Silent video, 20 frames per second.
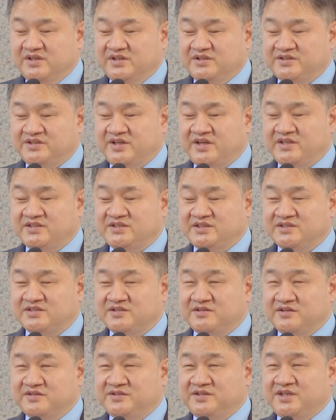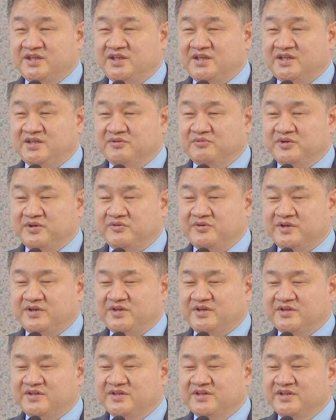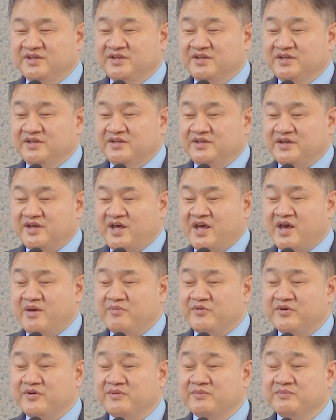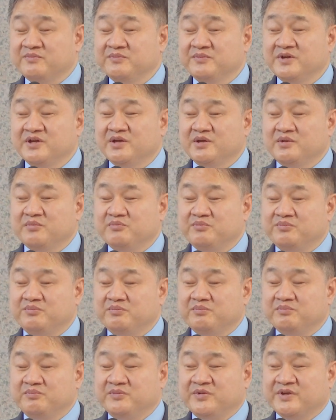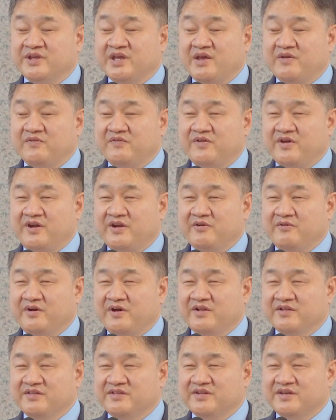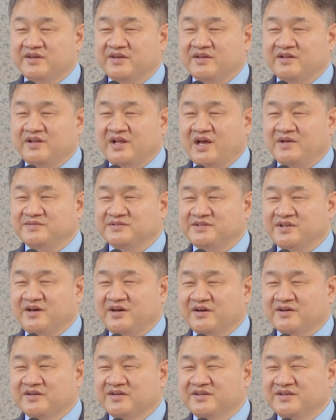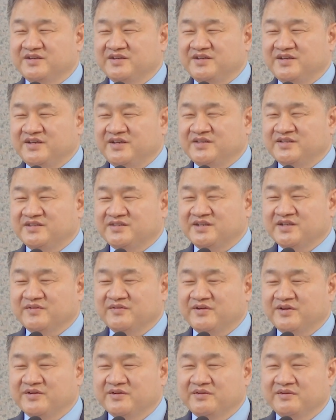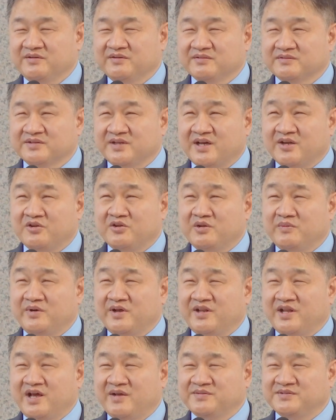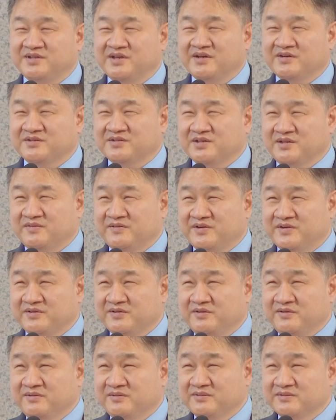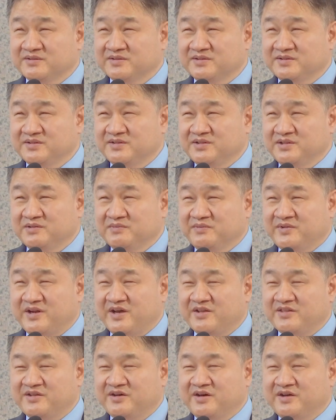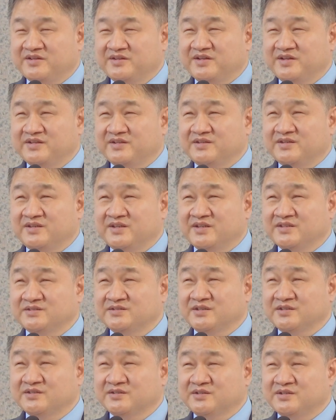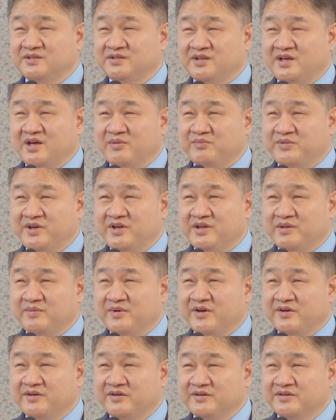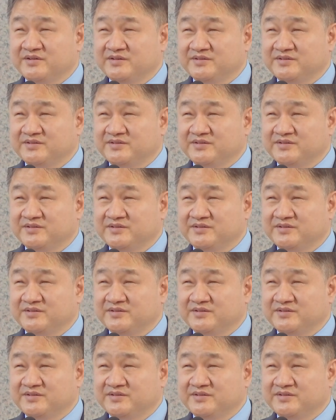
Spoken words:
Genesis 13, we read, Abram became very wealthy in livestock, in silver and gold. I don't know about livestock, silver and gold, but I thought that things just could not be any better.